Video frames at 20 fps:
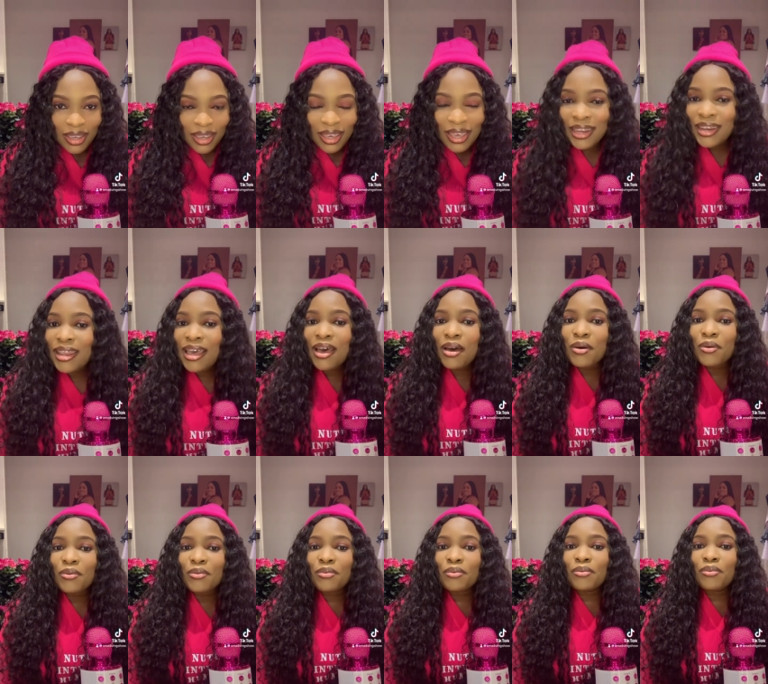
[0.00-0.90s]
And
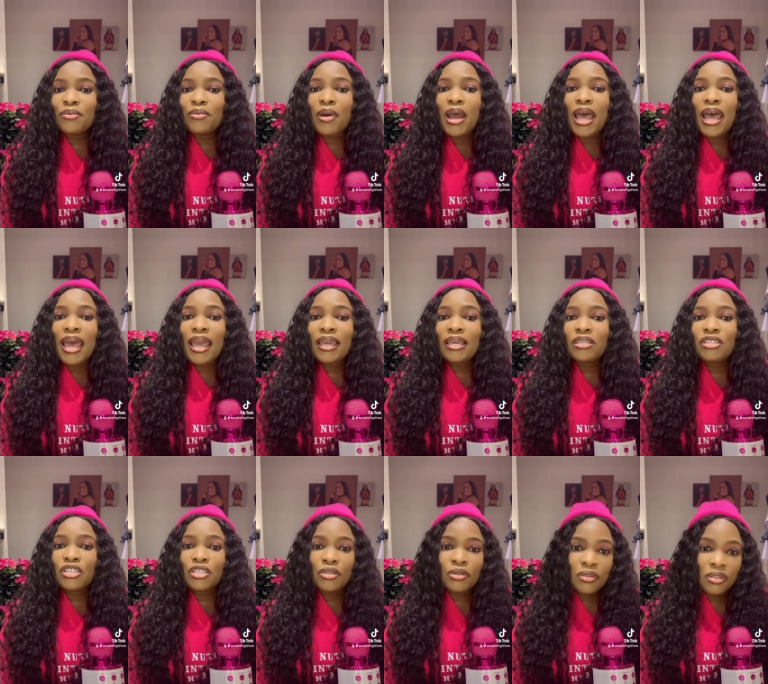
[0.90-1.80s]
now, why
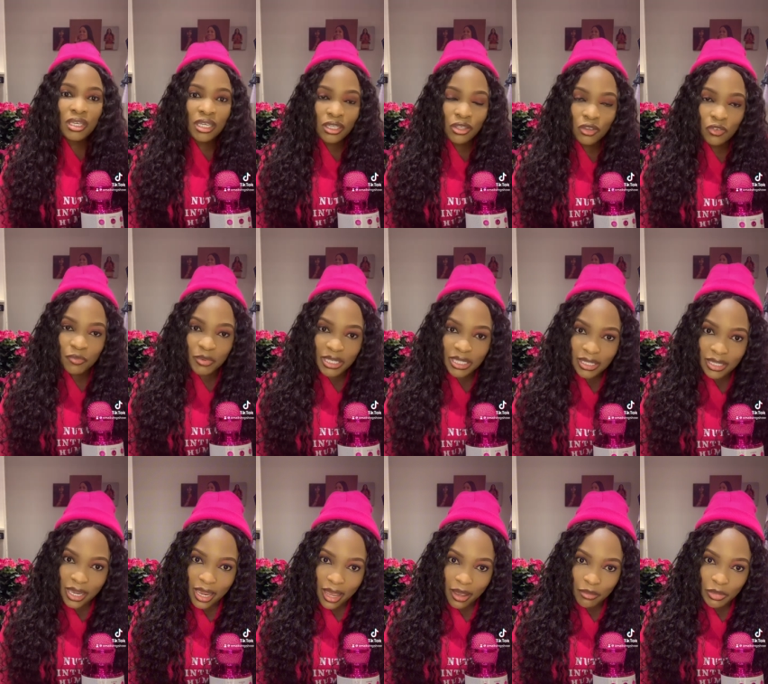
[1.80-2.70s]
do you think you've been
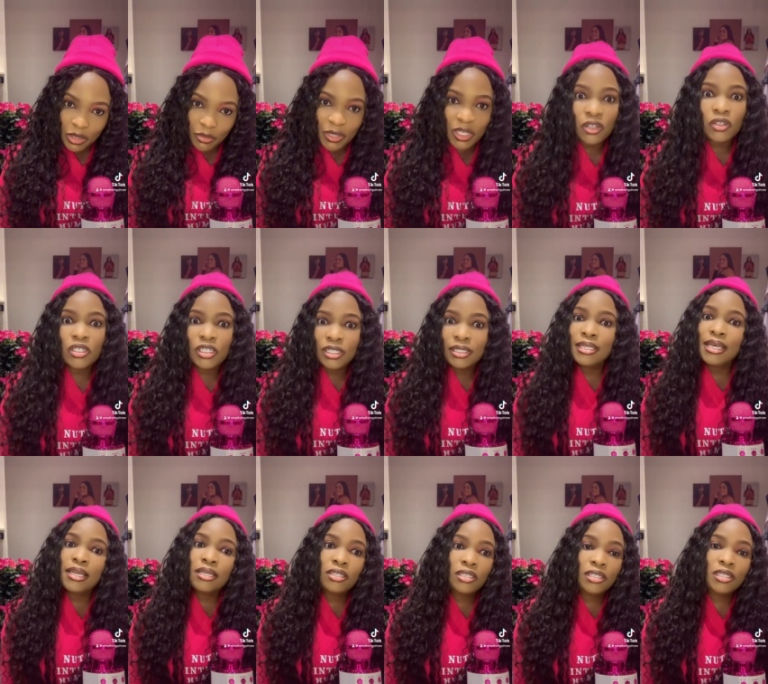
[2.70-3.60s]
scammed? Because she
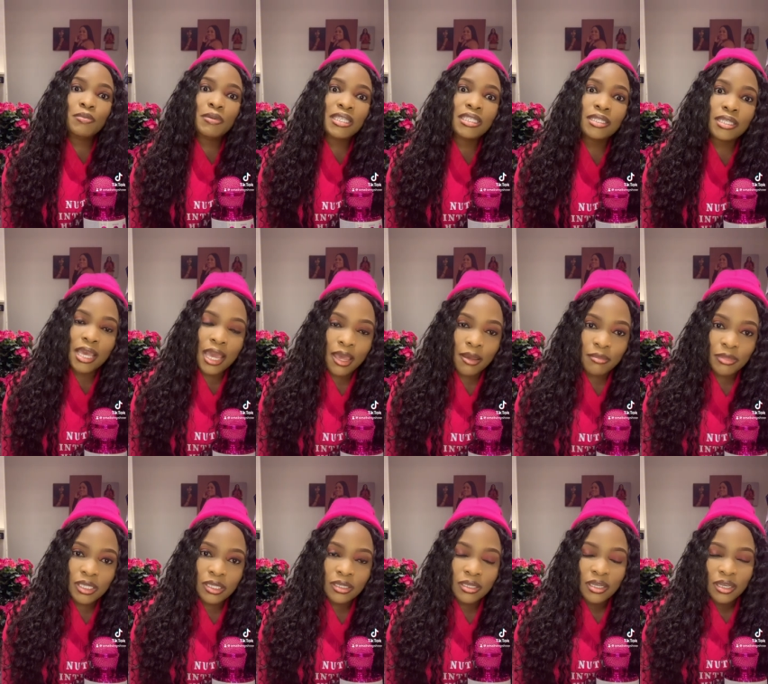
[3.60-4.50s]
said she's been
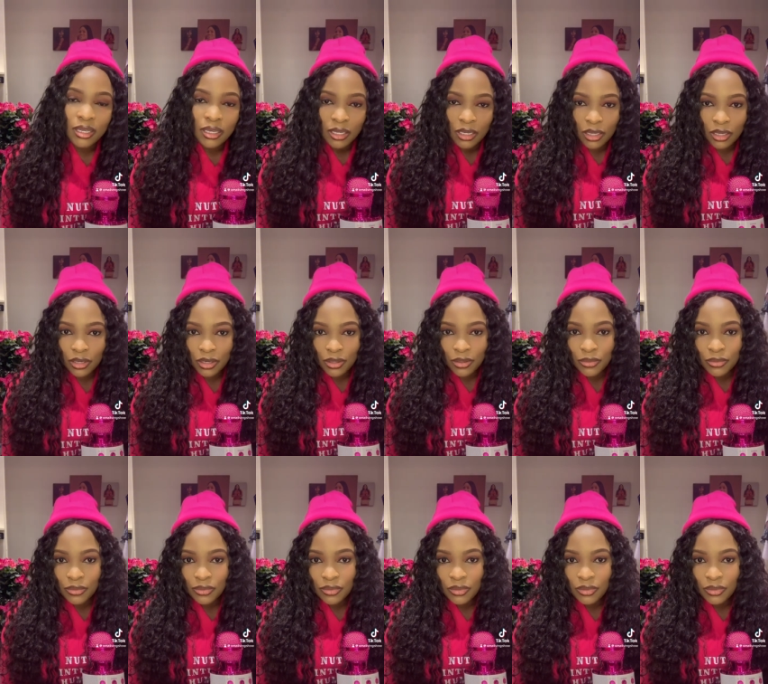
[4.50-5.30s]
scammed, you know.